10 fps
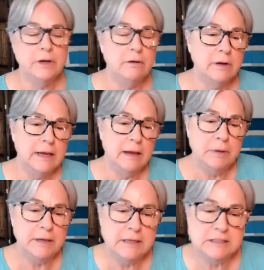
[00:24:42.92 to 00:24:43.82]
agree. I've
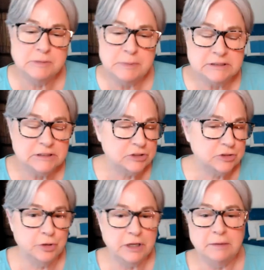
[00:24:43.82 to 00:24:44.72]
been in this business
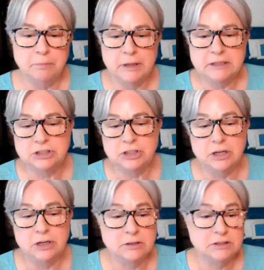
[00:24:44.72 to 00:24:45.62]
30 plus
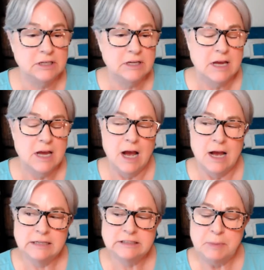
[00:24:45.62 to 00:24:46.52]
years,
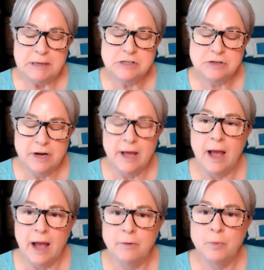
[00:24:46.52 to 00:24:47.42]
uh, Spencer, and I,
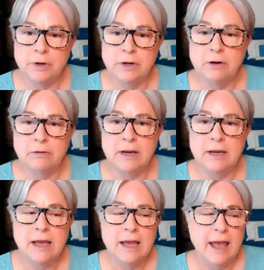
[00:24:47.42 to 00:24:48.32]
I would
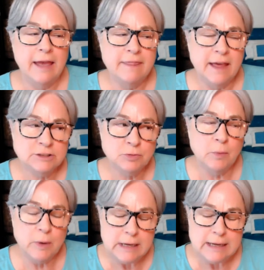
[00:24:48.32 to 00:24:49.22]
agree. And that's why
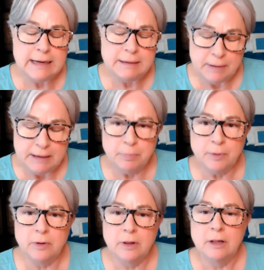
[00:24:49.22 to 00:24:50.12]
we need
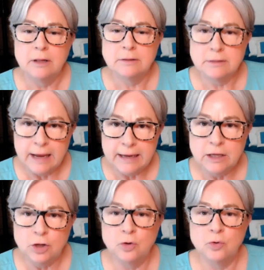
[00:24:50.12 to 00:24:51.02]
people
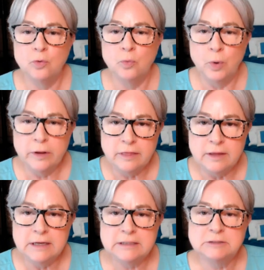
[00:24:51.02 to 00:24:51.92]
like you with
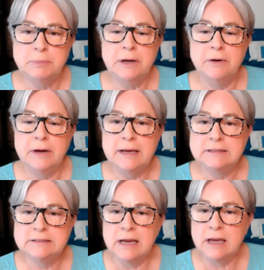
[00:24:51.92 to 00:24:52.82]
the
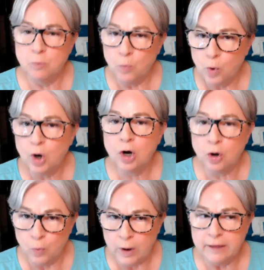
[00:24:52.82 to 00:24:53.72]
experience that can work
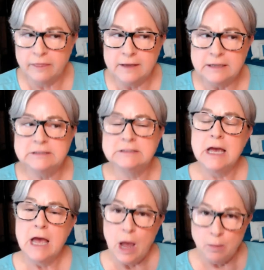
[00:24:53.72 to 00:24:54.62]
with these
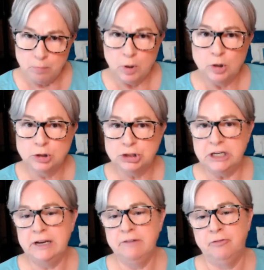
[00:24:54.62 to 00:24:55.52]

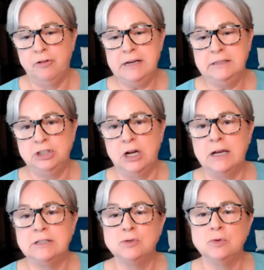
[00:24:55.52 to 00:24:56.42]
emerging
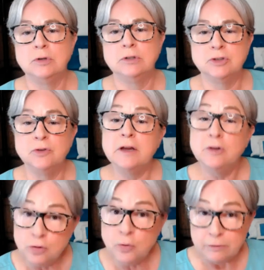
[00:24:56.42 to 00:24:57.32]
franchisors so they
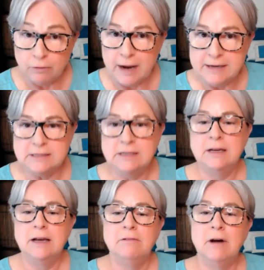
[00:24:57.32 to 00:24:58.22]
do it right
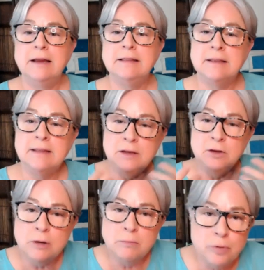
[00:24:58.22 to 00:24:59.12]
right that, that you
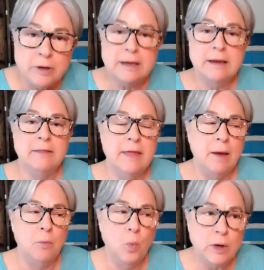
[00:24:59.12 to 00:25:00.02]
can bring
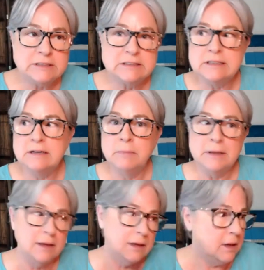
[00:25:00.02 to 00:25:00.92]
that wisdom
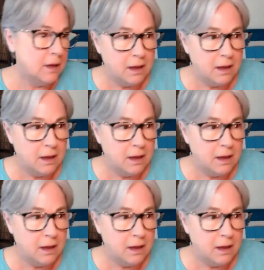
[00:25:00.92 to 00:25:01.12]
and the,